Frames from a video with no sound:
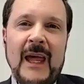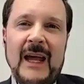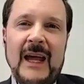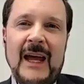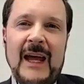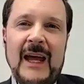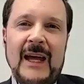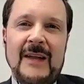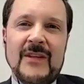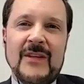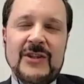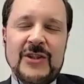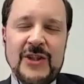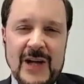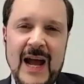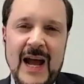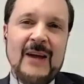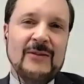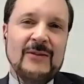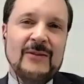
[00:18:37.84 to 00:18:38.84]
And the
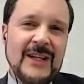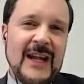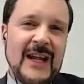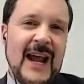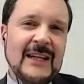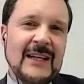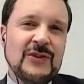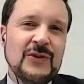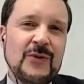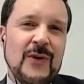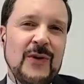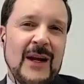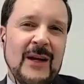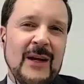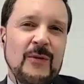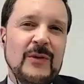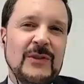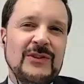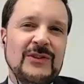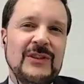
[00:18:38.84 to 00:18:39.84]
child tax
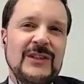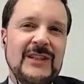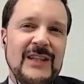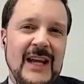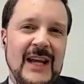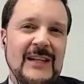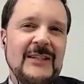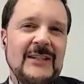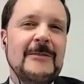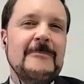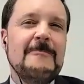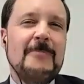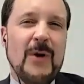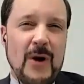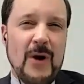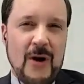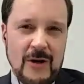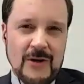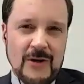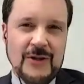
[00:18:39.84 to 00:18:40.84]
credit was intended
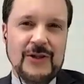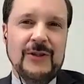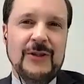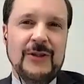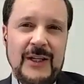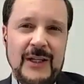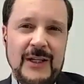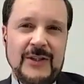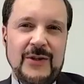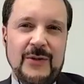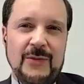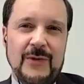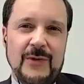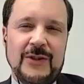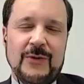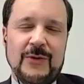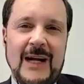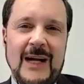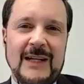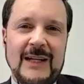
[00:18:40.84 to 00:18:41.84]
partially to
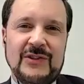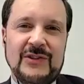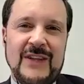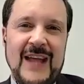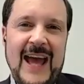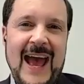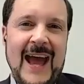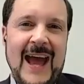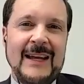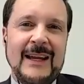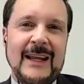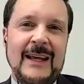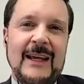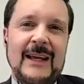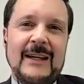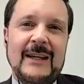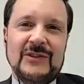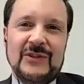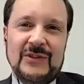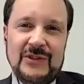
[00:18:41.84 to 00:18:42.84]
address that.
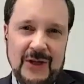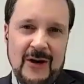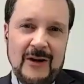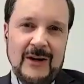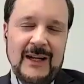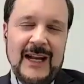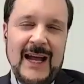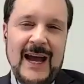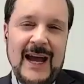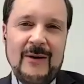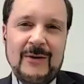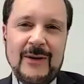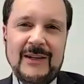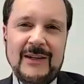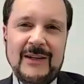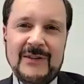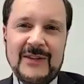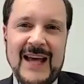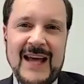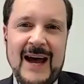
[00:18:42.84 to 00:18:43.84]
Started out at
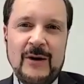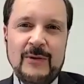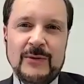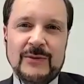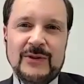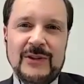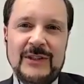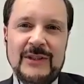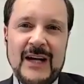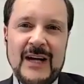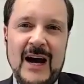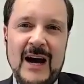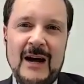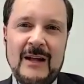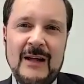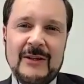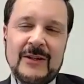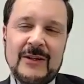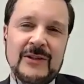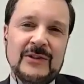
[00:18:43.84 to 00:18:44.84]

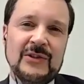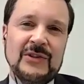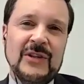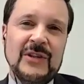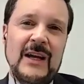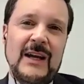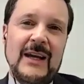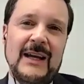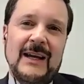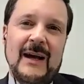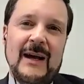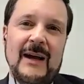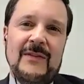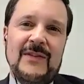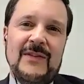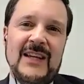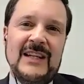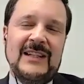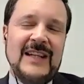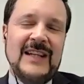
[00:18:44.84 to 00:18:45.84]
$1,000.
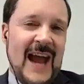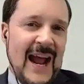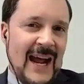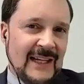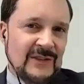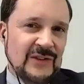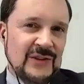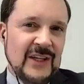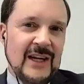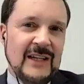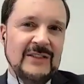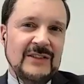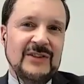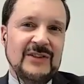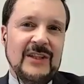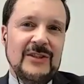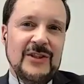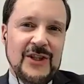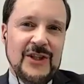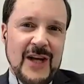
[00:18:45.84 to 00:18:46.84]
The Tax Cuts
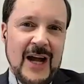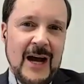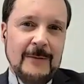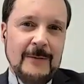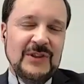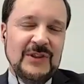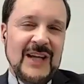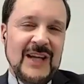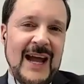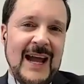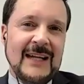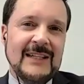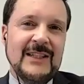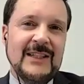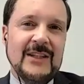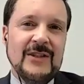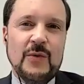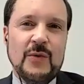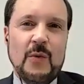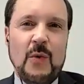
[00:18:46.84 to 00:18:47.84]
and Jobs Act
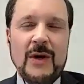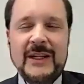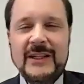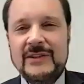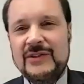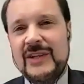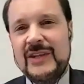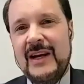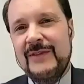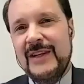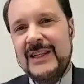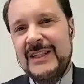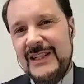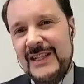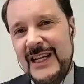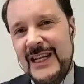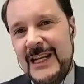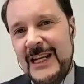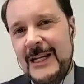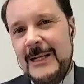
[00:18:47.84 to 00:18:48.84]
in
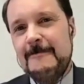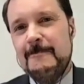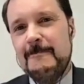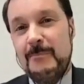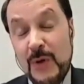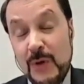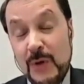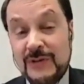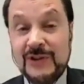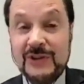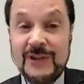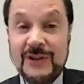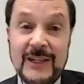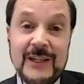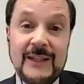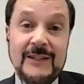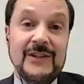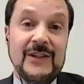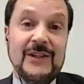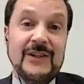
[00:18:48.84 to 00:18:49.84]
2017 boosted
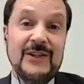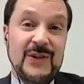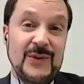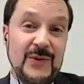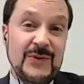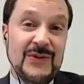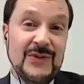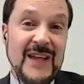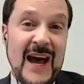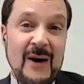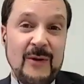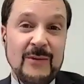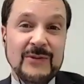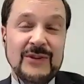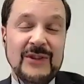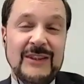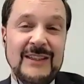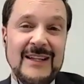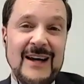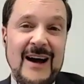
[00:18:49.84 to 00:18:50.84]
it to
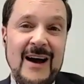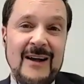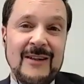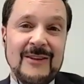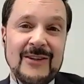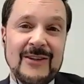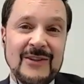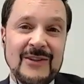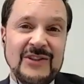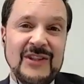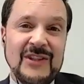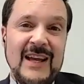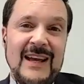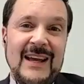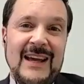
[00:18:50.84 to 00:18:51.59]
$2,000,